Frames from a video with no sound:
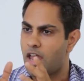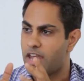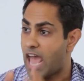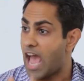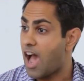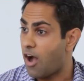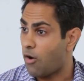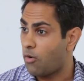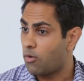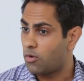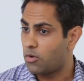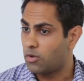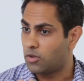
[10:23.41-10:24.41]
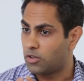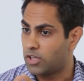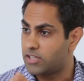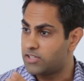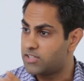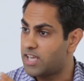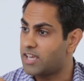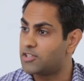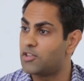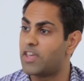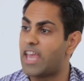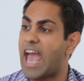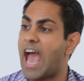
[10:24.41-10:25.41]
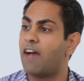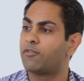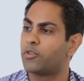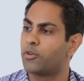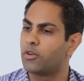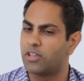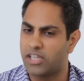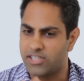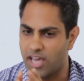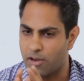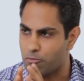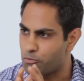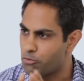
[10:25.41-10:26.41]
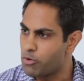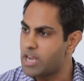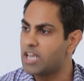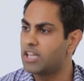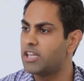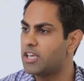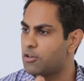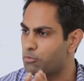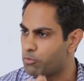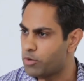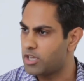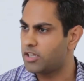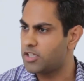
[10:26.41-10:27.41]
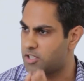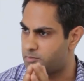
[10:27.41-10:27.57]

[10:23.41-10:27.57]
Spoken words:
Now, let's take it to the after. Let's get really, really